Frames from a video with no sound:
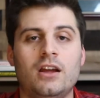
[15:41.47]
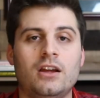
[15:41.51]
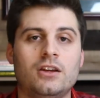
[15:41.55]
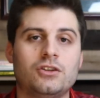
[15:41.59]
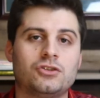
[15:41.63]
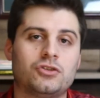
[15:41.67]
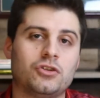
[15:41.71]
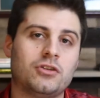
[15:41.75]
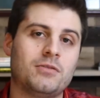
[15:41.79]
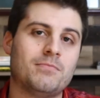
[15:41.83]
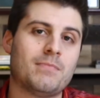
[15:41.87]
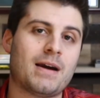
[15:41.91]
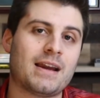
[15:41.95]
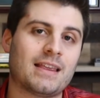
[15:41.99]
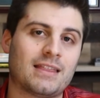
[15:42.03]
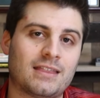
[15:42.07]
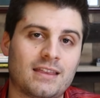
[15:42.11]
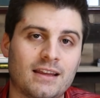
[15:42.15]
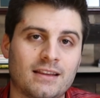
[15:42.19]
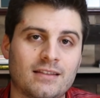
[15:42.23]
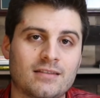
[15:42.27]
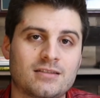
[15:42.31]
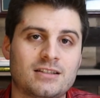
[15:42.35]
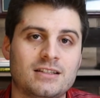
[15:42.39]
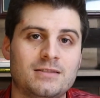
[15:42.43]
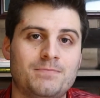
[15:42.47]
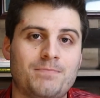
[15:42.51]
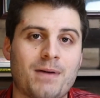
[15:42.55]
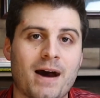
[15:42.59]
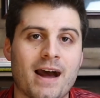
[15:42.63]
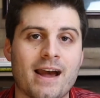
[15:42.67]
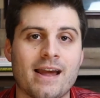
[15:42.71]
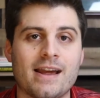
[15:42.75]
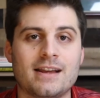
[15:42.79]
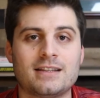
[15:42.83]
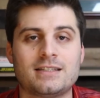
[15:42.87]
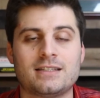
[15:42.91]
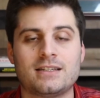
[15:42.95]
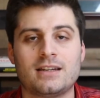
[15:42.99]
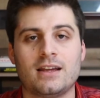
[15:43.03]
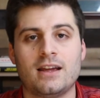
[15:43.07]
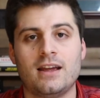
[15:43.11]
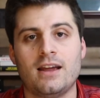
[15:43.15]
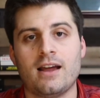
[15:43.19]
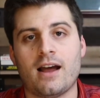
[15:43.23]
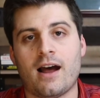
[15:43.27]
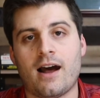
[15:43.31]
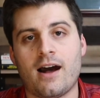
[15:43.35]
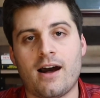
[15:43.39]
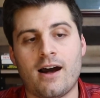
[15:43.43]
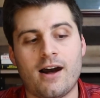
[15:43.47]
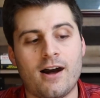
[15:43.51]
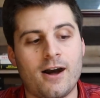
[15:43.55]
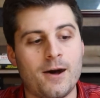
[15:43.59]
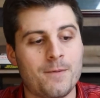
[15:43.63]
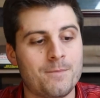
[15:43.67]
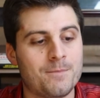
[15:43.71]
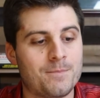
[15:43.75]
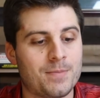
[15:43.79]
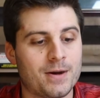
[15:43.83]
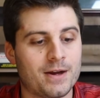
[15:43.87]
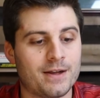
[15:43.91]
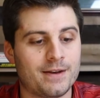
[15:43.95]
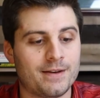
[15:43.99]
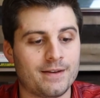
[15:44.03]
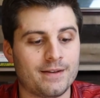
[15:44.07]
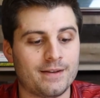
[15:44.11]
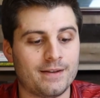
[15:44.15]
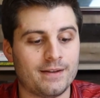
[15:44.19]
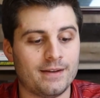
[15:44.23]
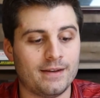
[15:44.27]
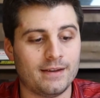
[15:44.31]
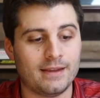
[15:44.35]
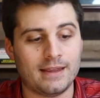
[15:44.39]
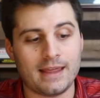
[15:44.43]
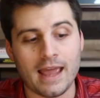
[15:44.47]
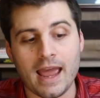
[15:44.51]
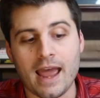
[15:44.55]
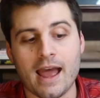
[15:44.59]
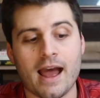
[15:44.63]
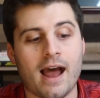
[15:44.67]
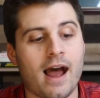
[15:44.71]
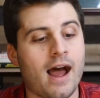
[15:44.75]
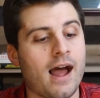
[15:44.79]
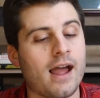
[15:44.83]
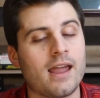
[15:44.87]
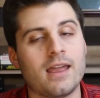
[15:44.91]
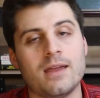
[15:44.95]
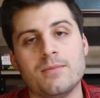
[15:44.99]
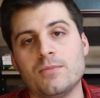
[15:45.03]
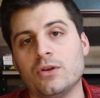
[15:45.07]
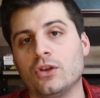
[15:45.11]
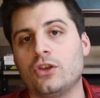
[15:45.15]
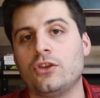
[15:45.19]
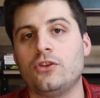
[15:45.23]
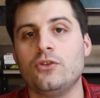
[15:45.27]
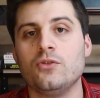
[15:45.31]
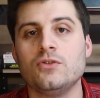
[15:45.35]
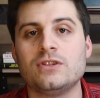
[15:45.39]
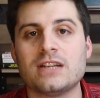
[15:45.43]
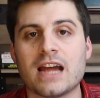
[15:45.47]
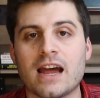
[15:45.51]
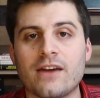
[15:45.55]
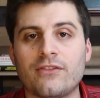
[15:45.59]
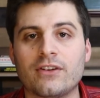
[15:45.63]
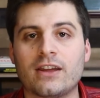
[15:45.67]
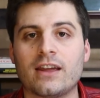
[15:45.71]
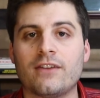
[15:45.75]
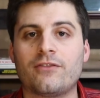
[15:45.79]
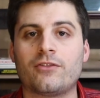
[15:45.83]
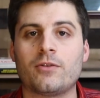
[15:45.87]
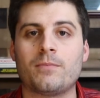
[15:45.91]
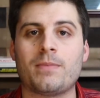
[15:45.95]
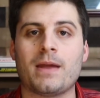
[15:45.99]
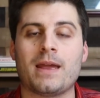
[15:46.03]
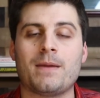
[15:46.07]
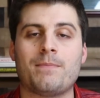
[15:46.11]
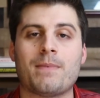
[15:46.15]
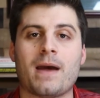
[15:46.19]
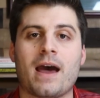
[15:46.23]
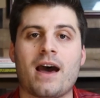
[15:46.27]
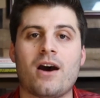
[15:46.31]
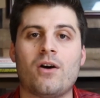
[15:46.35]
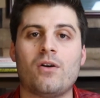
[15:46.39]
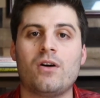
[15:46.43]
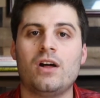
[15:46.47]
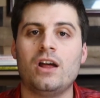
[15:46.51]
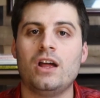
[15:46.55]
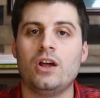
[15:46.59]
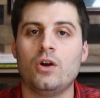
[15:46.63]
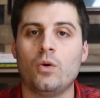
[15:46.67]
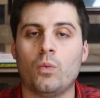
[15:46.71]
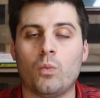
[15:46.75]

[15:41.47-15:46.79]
So you might think this is biased, but yeah, I am a huge advocate for PayPal.